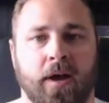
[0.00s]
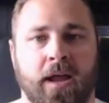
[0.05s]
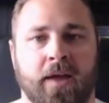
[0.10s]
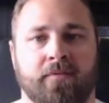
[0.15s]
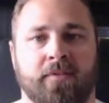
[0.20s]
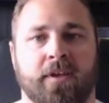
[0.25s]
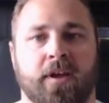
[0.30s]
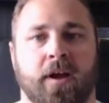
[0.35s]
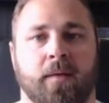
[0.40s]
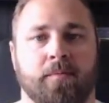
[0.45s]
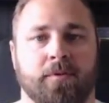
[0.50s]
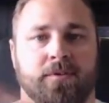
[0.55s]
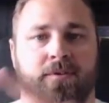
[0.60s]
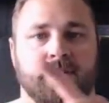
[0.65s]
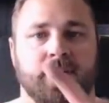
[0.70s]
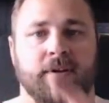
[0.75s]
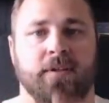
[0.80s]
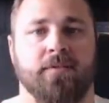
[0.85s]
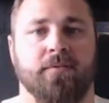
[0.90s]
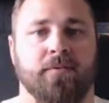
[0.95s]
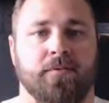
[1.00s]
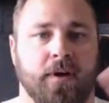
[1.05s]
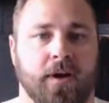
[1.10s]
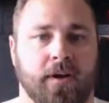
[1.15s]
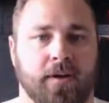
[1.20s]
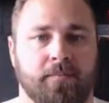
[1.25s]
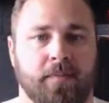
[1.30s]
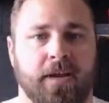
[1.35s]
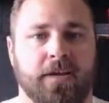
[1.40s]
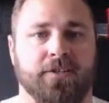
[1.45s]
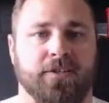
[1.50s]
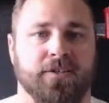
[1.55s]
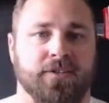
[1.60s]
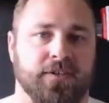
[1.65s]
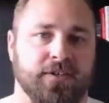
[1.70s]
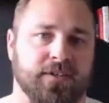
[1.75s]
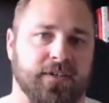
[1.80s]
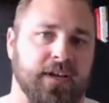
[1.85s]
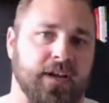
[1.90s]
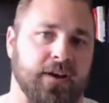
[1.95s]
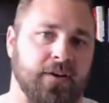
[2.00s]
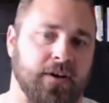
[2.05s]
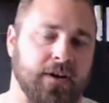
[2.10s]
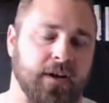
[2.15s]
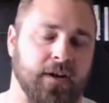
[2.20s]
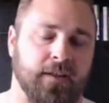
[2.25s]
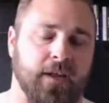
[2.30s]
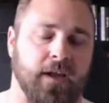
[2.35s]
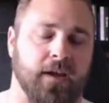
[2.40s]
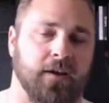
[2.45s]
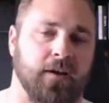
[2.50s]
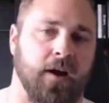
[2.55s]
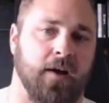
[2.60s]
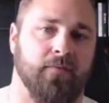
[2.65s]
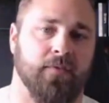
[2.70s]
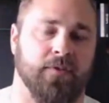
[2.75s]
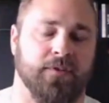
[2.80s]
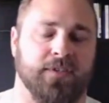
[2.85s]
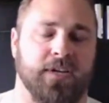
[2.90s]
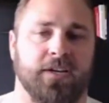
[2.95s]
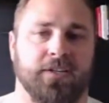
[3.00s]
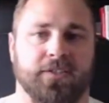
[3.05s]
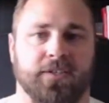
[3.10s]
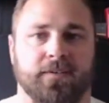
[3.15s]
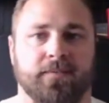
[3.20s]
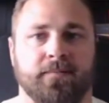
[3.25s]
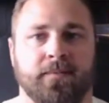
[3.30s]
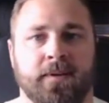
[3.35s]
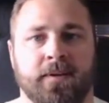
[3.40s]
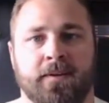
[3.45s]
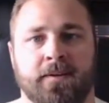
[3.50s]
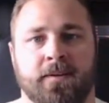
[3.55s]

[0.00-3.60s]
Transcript: I have the opportunity through automation just to carry on that conversation.